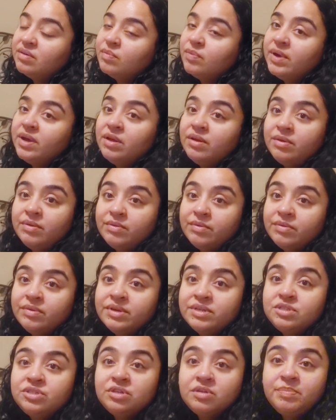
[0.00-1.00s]
well,
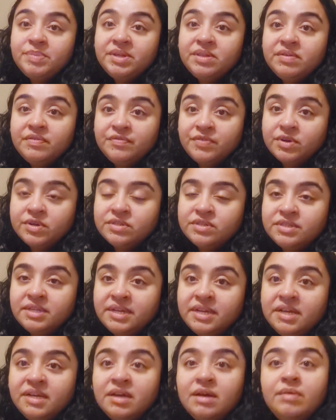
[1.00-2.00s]
it should be the first
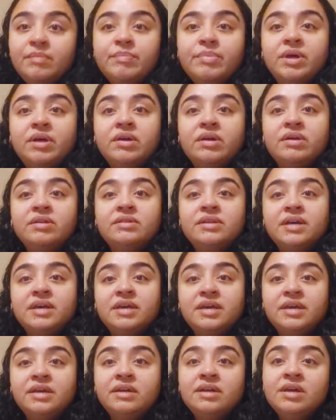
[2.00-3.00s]
thing, but
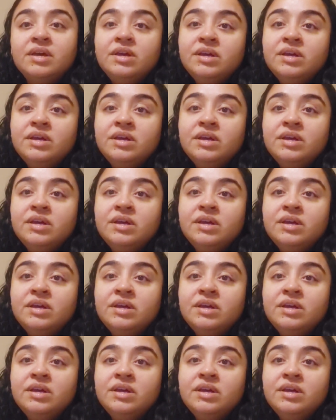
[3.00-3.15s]
like